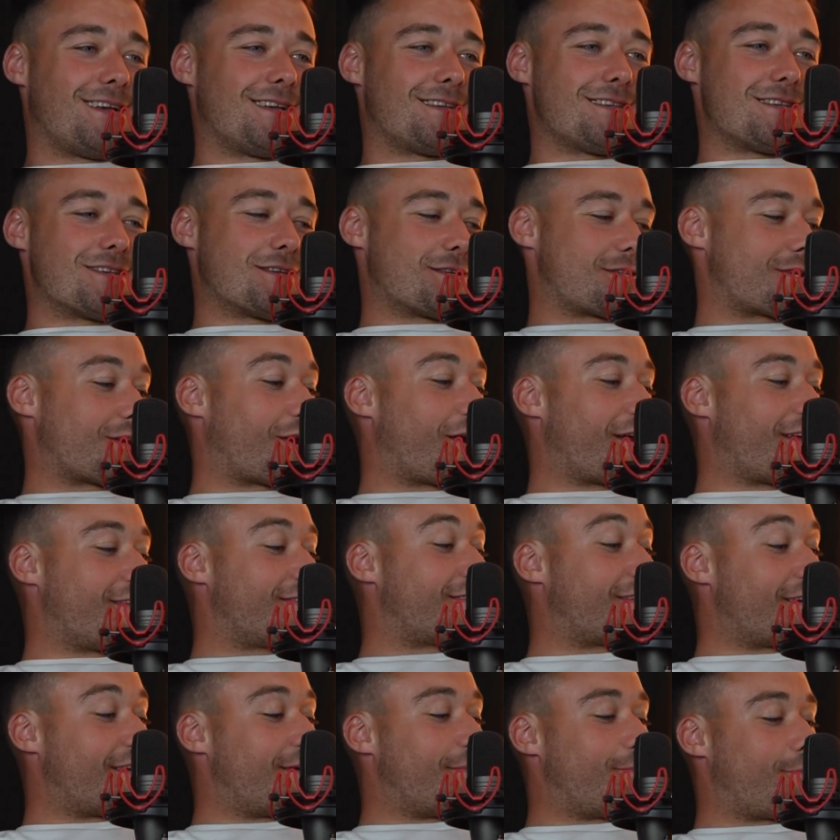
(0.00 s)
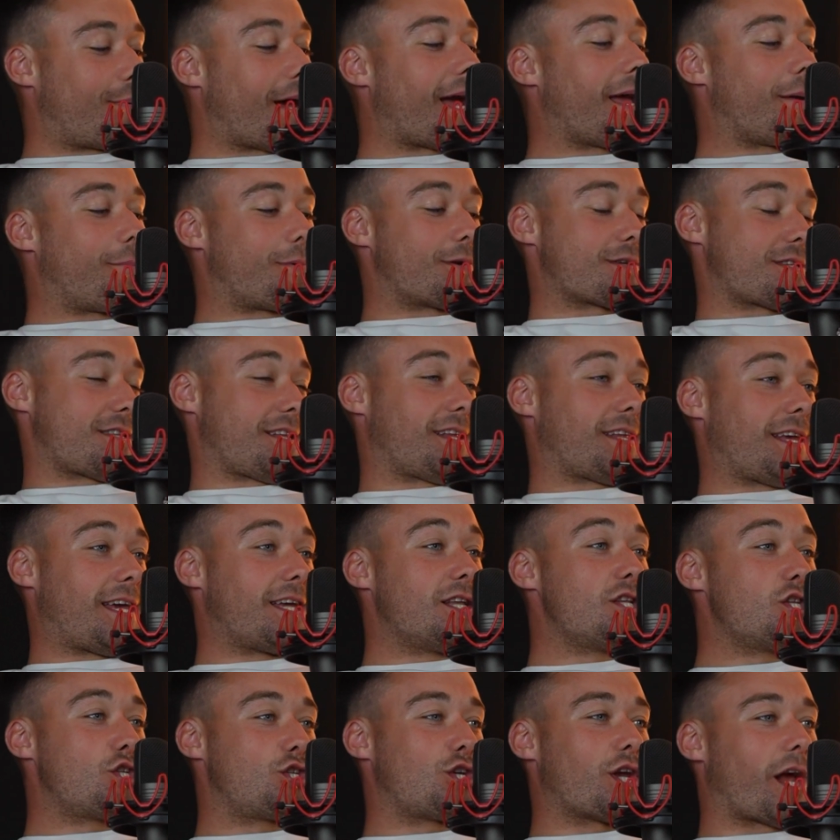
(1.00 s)
So sorry, the papers, and
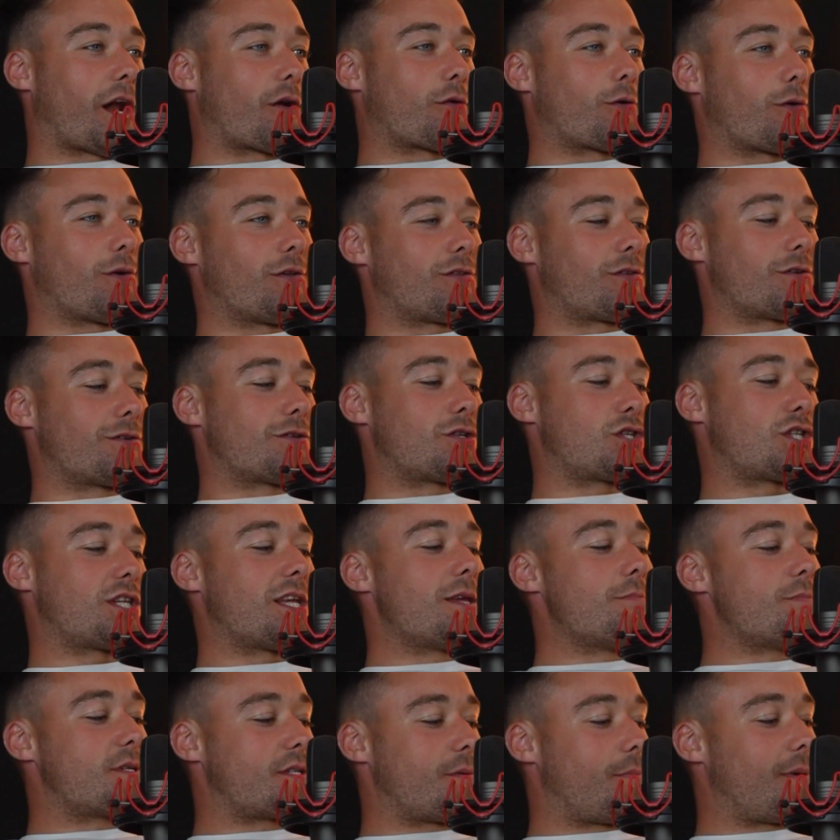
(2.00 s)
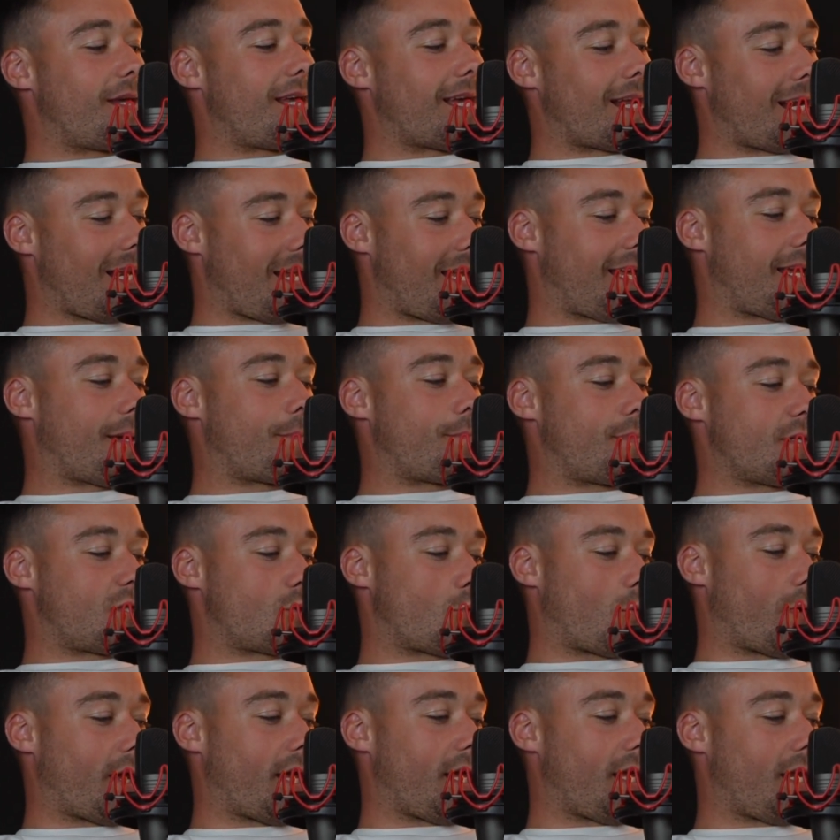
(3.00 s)
in general, there seems to be a link
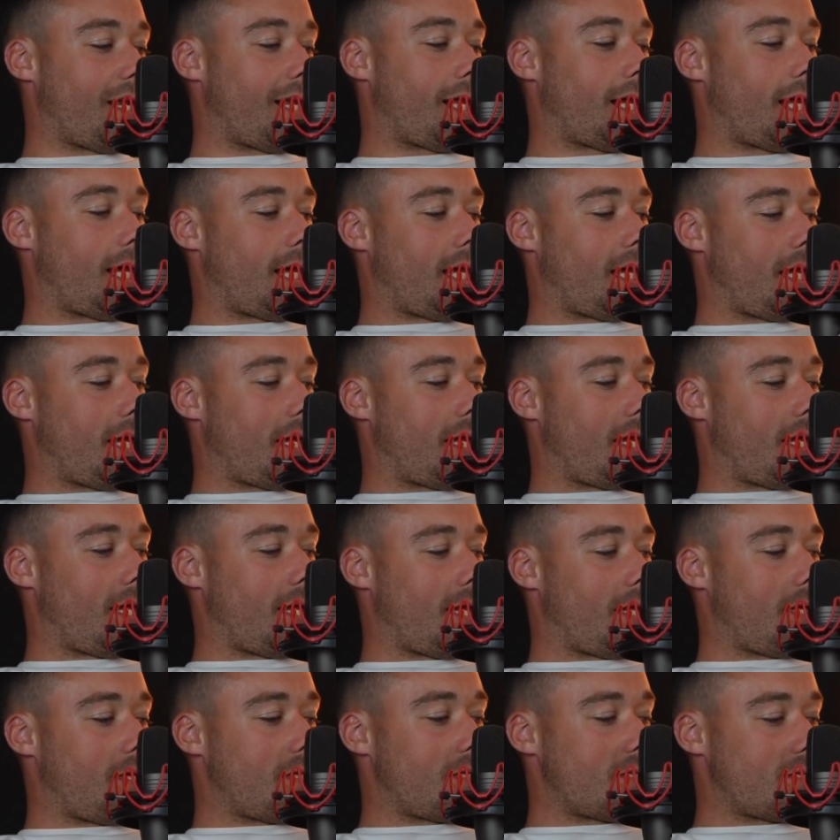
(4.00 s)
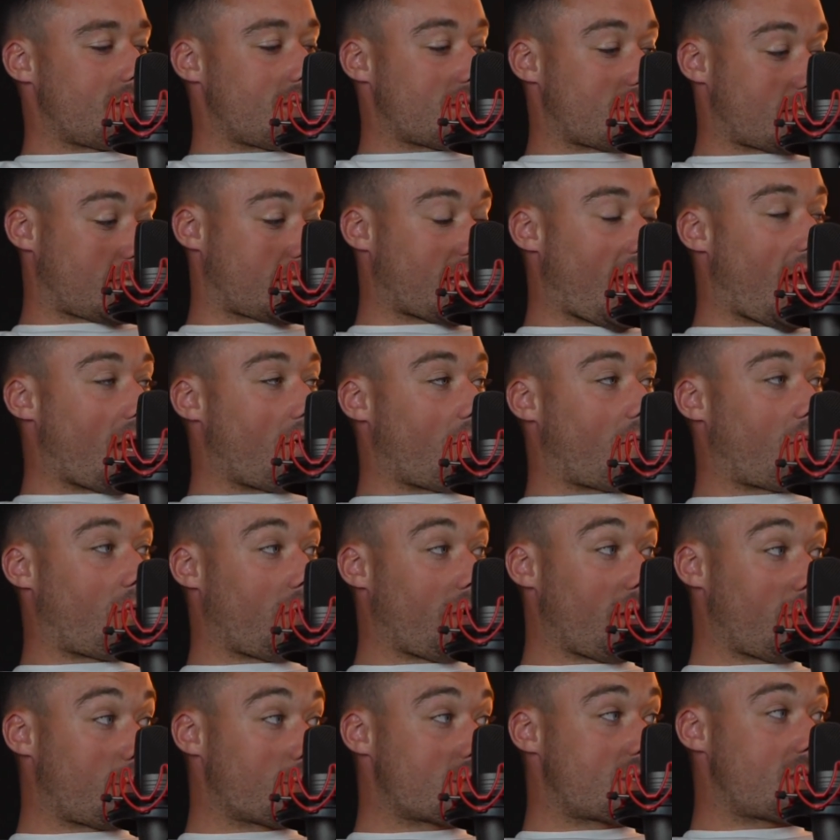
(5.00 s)
between scan
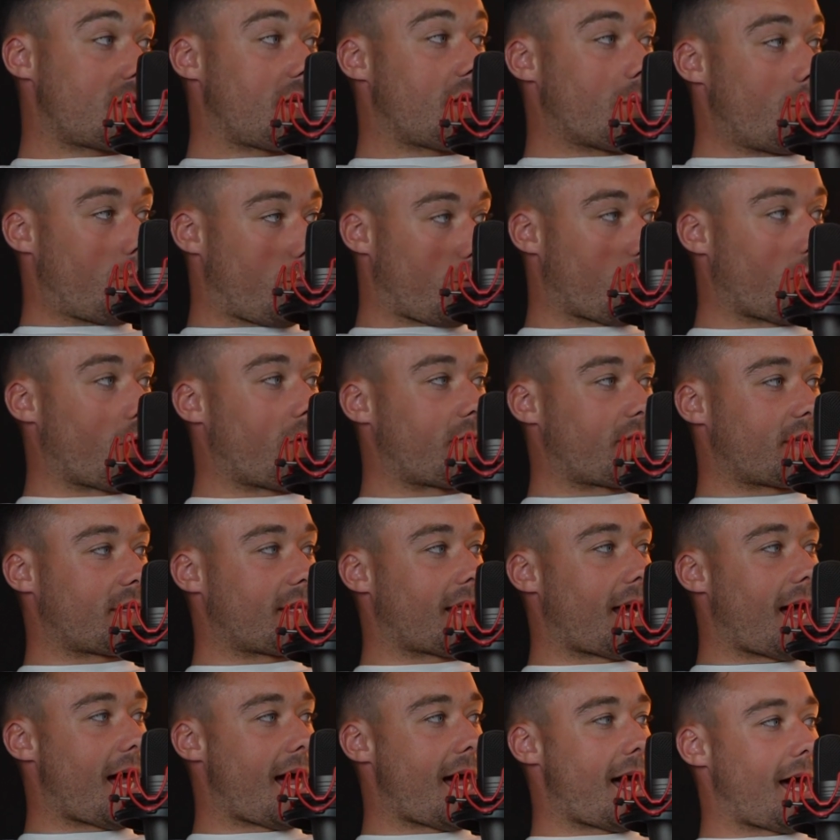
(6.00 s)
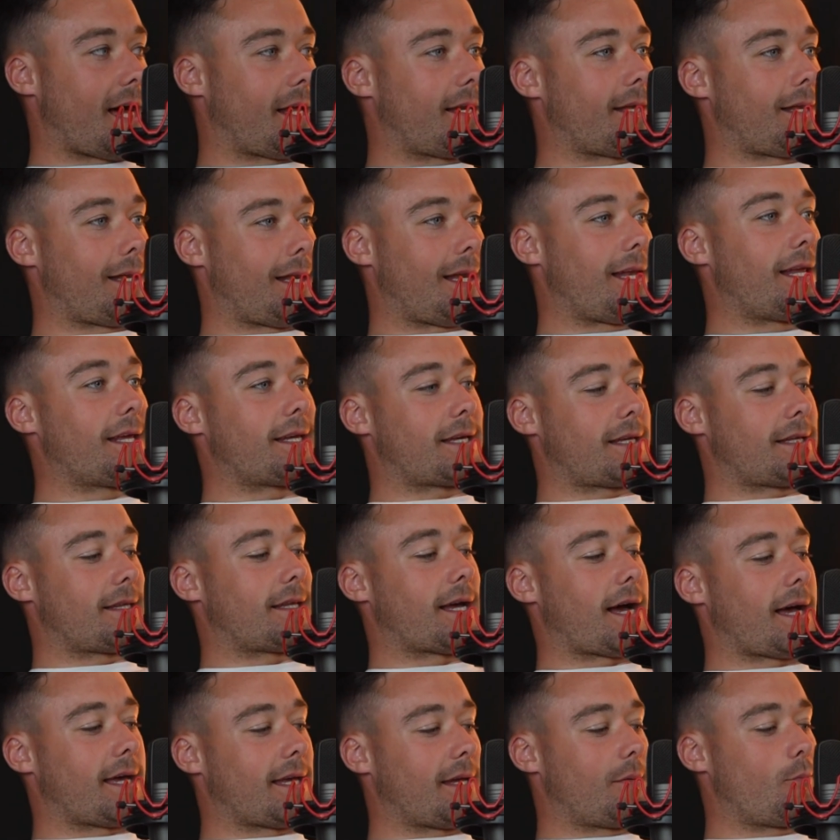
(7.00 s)
frequency, improving that, and then linking
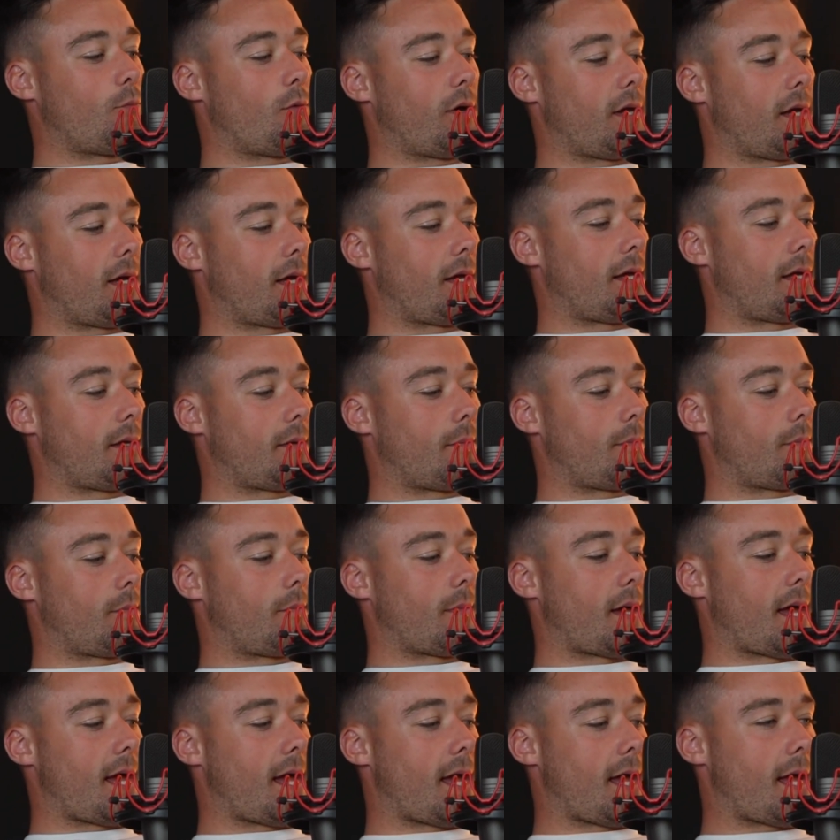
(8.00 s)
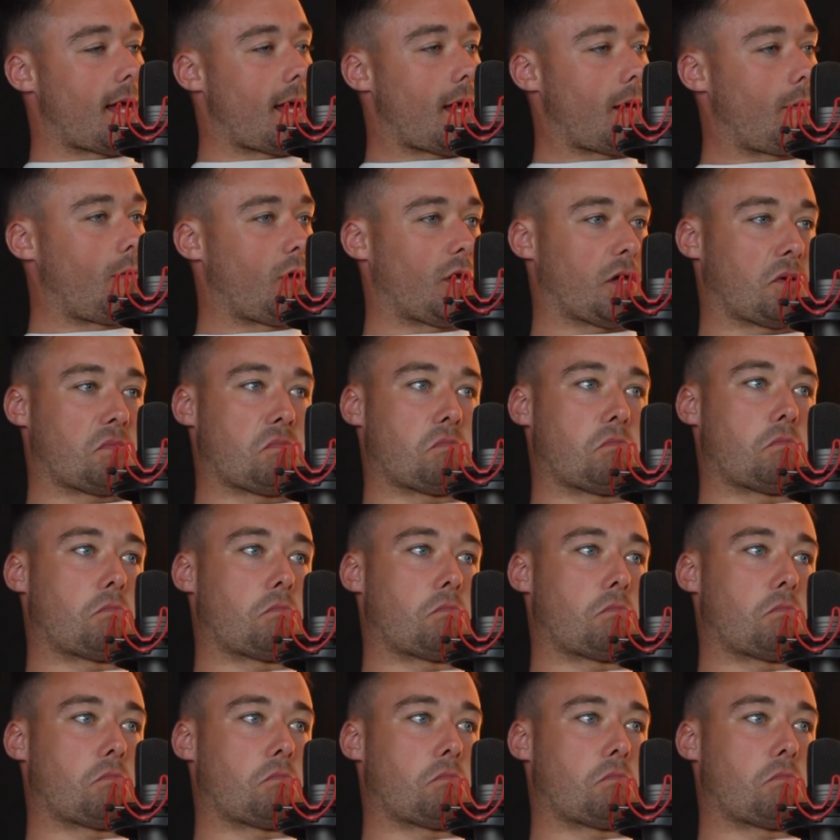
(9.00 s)
that in with like